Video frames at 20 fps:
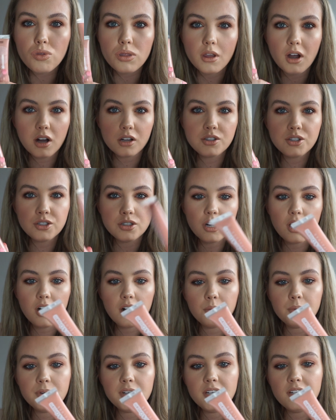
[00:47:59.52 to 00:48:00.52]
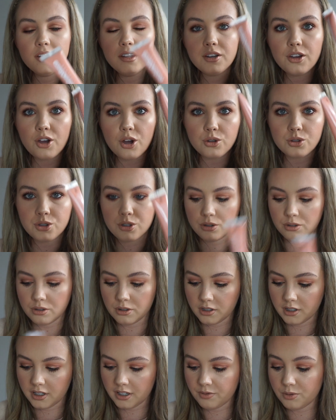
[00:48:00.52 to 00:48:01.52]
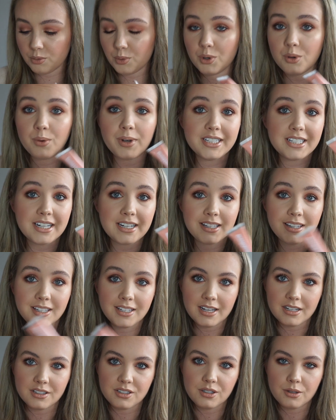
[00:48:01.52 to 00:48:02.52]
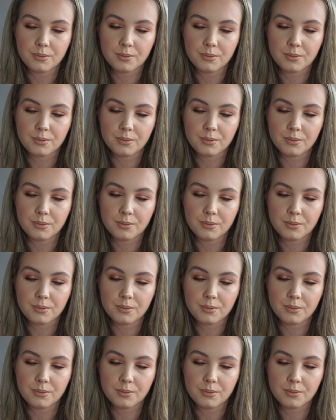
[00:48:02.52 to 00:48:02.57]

I'll start with Girl Talk. If I want to add anything else, I